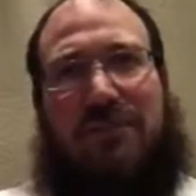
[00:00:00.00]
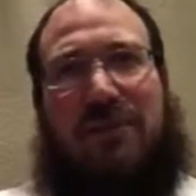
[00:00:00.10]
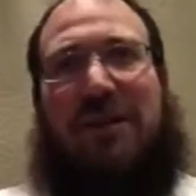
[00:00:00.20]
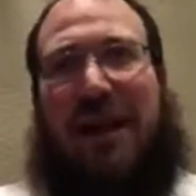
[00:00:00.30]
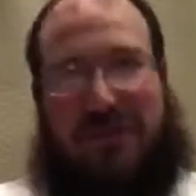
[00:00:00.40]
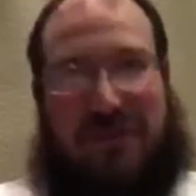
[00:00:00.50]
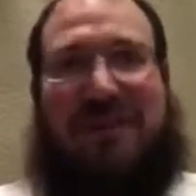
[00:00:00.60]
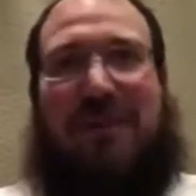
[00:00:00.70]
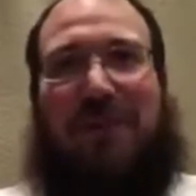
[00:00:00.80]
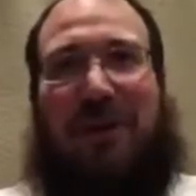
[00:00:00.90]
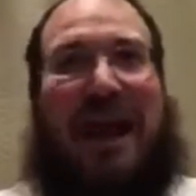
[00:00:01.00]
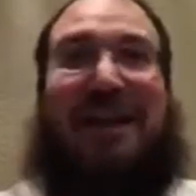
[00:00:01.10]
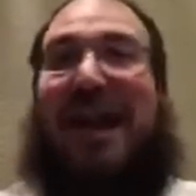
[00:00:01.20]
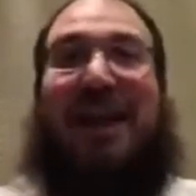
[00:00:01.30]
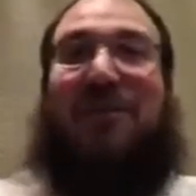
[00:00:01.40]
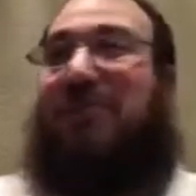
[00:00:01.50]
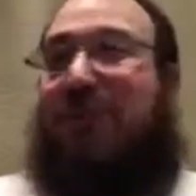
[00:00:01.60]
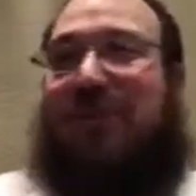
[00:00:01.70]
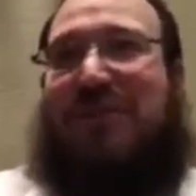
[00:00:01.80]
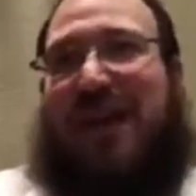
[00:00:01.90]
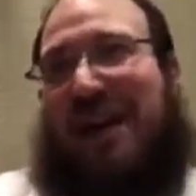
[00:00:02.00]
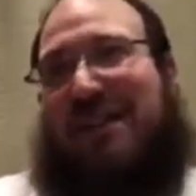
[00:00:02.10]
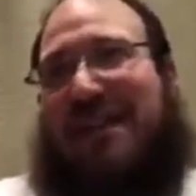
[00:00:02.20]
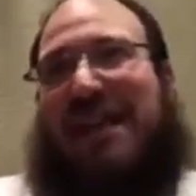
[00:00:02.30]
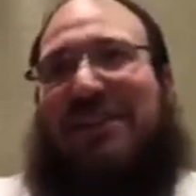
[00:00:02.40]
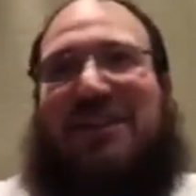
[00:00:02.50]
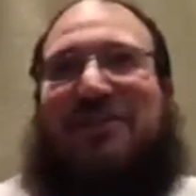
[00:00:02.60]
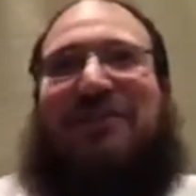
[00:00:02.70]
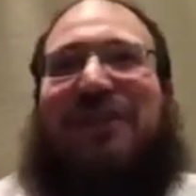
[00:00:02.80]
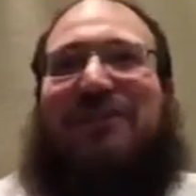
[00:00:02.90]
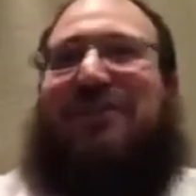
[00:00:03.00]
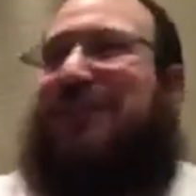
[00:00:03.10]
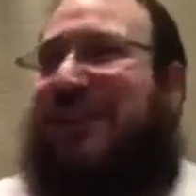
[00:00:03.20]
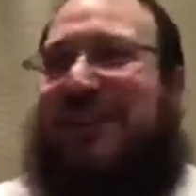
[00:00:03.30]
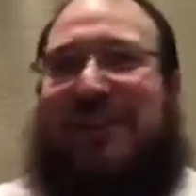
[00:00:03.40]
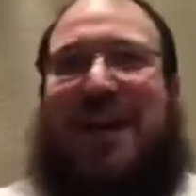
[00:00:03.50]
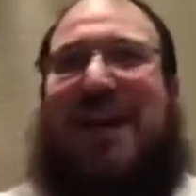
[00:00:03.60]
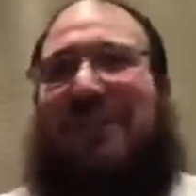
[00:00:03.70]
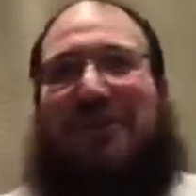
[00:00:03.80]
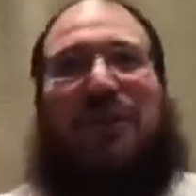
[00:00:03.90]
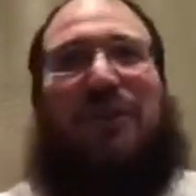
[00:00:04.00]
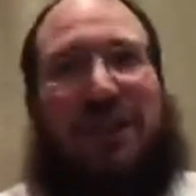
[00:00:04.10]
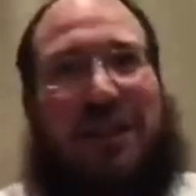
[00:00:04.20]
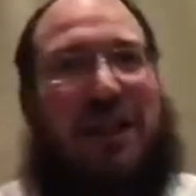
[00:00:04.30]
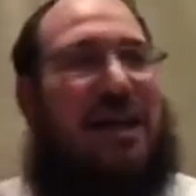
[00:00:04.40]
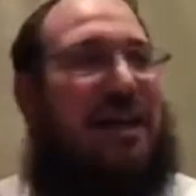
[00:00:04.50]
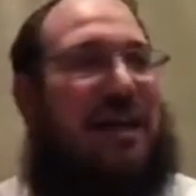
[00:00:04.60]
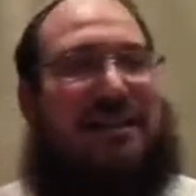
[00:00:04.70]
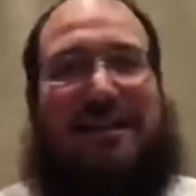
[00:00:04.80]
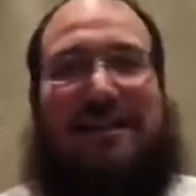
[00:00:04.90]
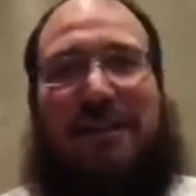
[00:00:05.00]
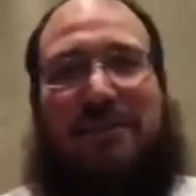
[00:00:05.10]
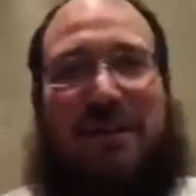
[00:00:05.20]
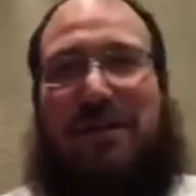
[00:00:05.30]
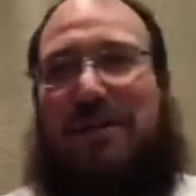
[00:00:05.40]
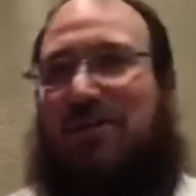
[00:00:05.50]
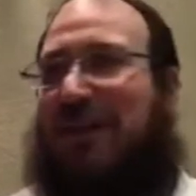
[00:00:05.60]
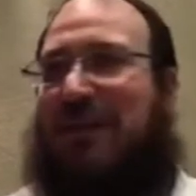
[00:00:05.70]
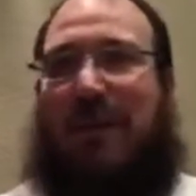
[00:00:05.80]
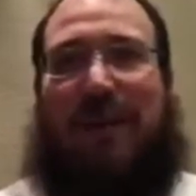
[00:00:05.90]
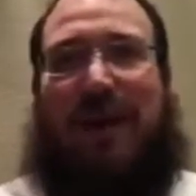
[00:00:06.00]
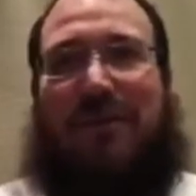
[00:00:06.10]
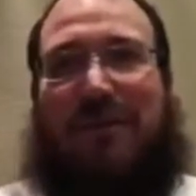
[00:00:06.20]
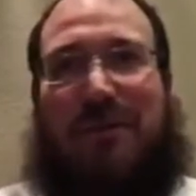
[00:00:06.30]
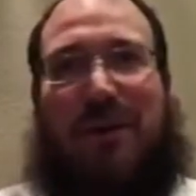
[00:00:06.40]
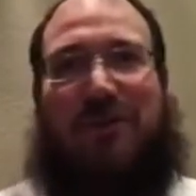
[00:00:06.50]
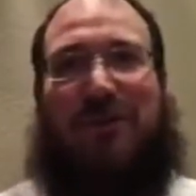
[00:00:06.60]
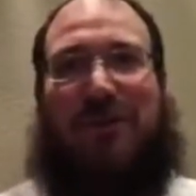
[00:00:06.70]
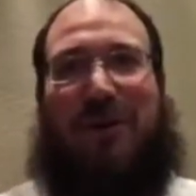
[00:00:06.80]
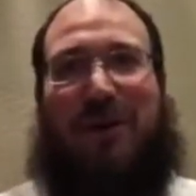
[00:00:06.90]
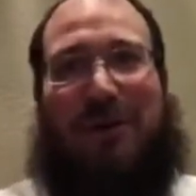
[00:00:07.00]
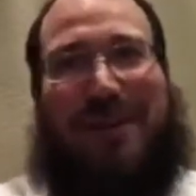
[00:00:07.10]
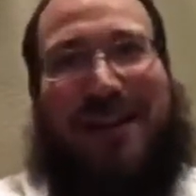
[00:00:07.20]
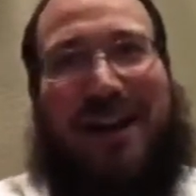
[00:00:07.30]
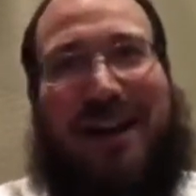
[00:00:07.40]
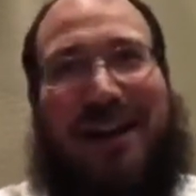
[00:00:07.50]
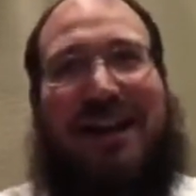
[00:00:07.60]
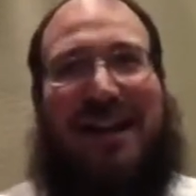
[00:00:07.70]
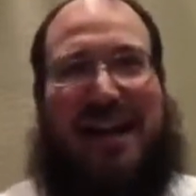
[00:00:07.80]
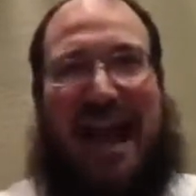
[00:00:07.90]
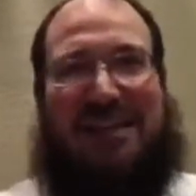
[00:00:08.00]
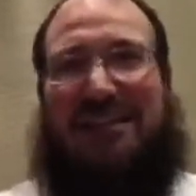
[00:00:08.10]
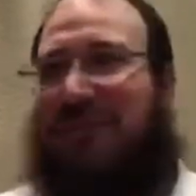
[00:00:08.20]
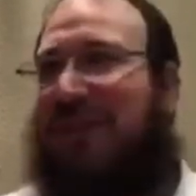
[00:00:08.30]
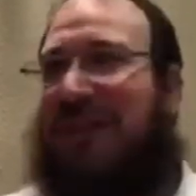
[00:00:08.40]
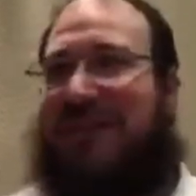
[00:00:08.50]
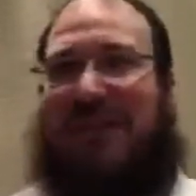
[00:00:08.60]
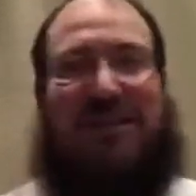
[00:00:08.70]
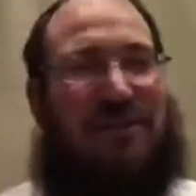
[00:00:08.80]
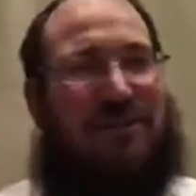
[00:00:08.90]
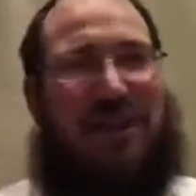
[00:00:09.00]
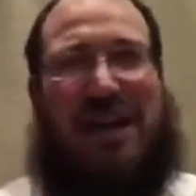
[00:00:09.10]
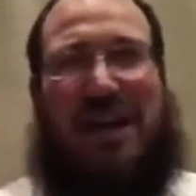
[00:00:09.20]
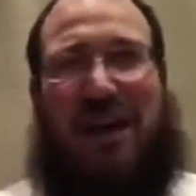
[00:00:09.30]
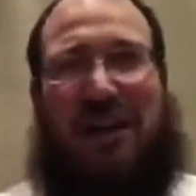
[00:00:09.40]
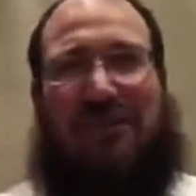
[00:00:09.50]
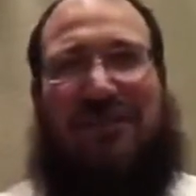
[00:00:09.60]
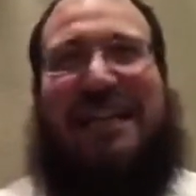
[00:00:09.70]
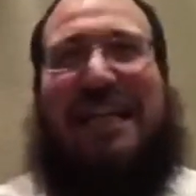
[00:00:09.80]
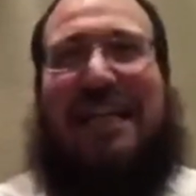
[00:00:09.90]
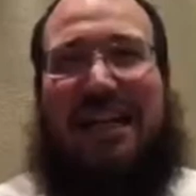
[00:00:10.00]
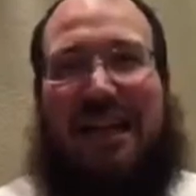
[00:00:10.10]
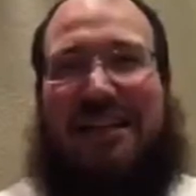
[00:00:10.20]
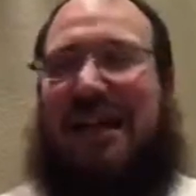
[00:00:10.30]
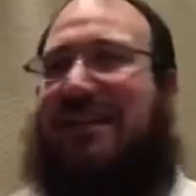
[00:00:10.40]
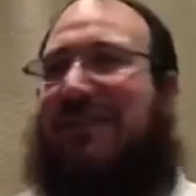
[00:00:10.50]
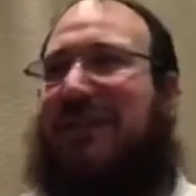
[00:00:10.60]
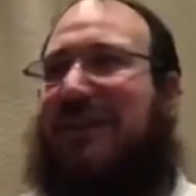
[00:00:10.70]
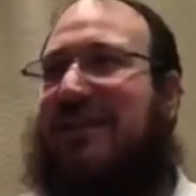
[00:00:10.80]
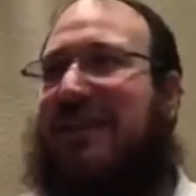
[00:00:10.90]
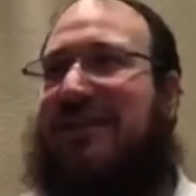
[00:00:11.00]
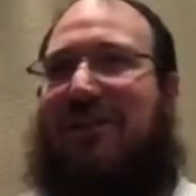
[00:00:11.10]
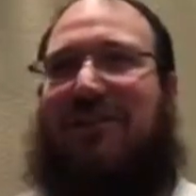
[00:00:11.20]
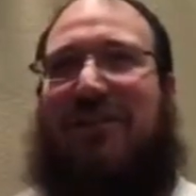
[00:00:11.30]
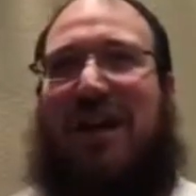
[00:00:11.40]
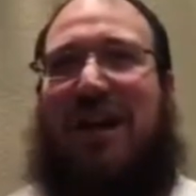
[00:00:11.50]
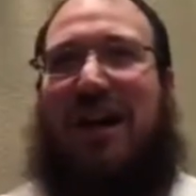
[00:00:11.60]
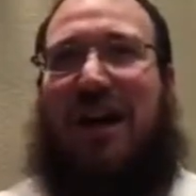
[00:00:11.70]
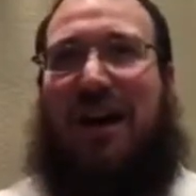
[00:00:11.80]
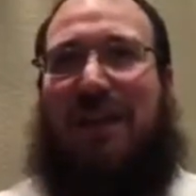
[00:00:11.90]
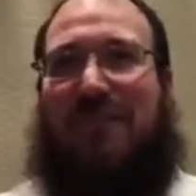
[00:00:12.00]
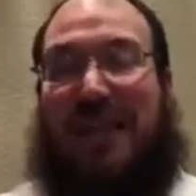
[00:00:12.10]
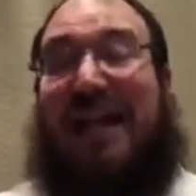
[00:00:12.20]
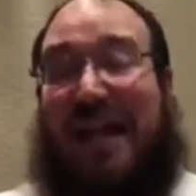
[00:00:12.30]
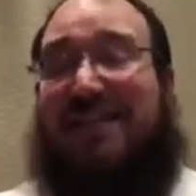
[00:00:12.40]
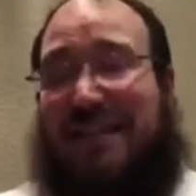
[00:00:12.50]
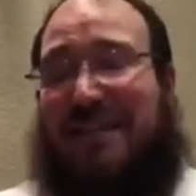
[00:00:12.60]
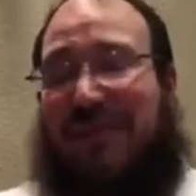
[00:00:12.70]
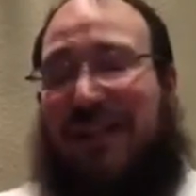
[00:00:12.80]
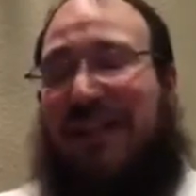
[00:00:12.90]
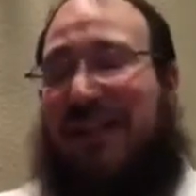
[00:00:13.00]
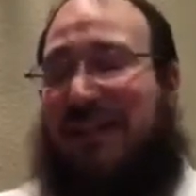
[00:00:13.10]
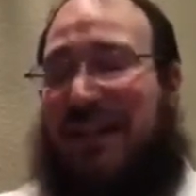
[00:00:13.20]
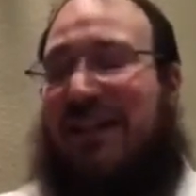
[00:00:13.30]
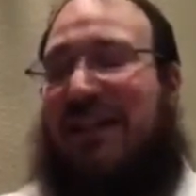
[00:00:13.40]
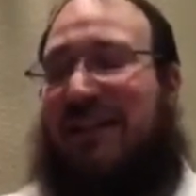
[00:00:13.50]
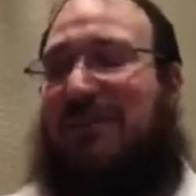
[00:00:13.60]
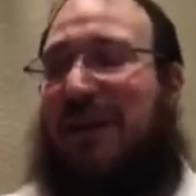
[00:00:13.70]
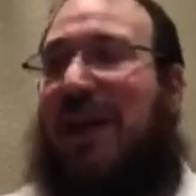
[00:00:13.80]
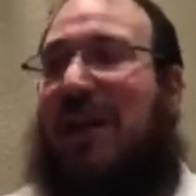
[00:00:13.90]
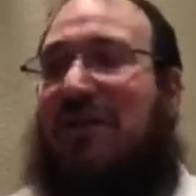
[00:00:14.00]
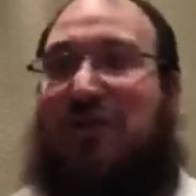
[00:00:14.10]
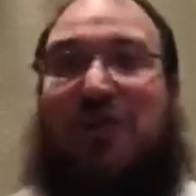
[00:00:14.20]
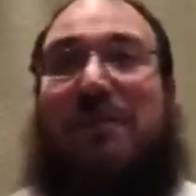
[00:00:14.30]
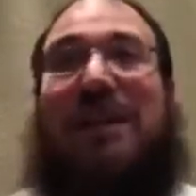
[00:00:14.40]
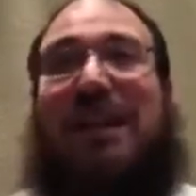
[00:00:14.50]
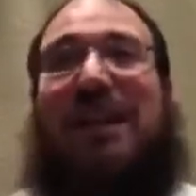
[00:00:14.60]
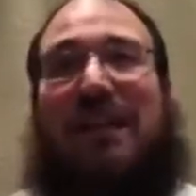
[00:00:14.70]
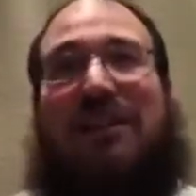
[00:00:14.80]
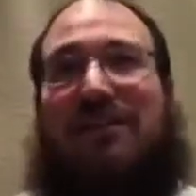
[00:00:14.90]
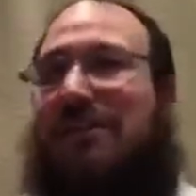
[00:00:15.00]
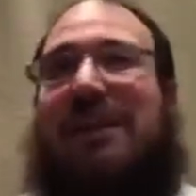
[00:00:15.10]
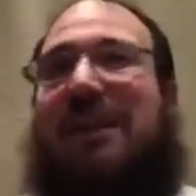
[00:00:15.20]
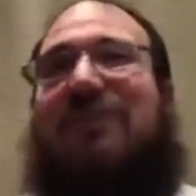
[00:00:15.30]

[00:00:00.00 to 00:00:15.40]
Life is deeper, and the proof of that is that it doesn't feel fulfilled if it only eats and sleeps and drinks and be merry for tomorrow we may die. It has to feel a sense of neediness. Has to feel a sense of it has a sense of neediness, but to be needed